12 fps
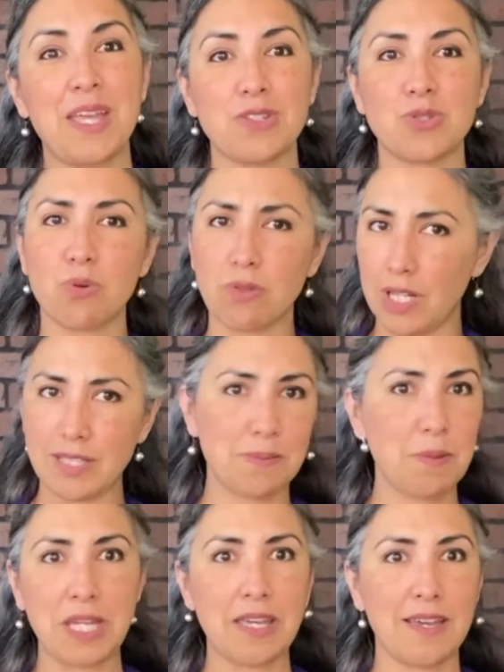So let's
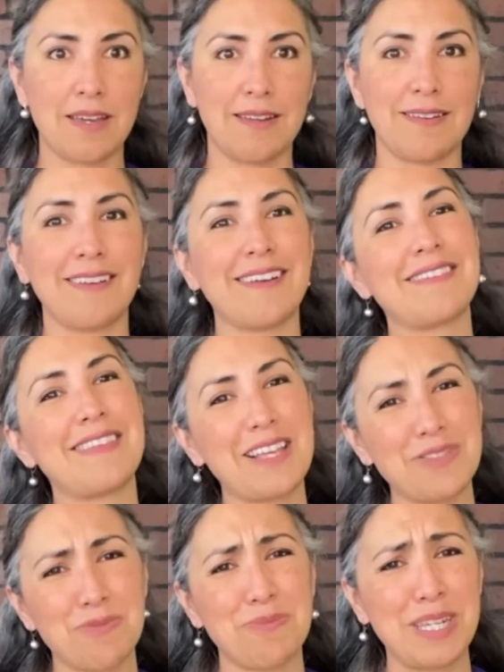begin. Thanks
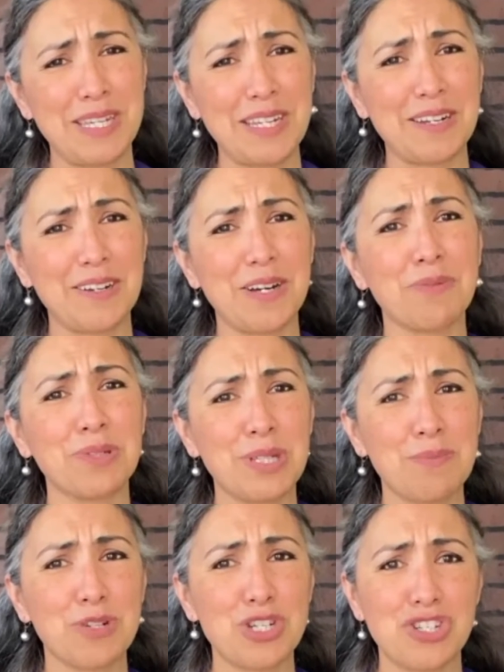for being here. I really
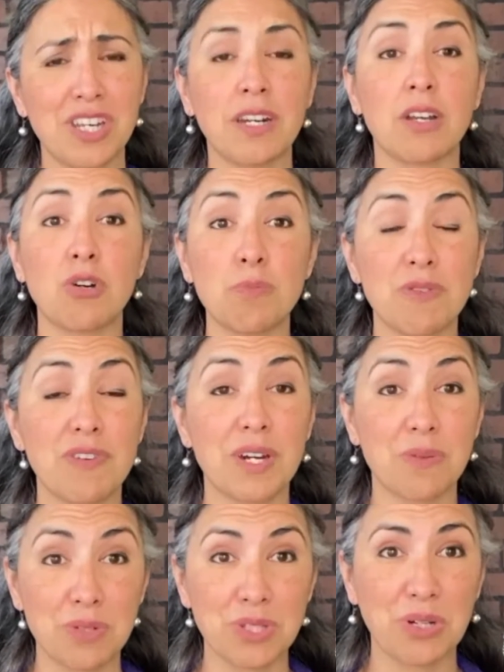appreciate it, and I hope you've had a
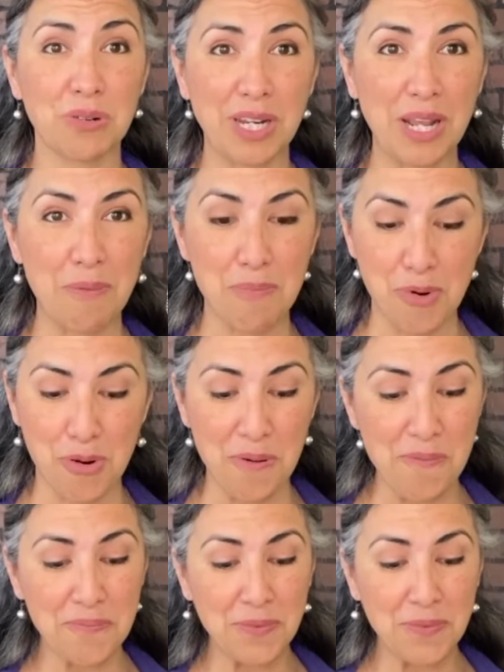really great April.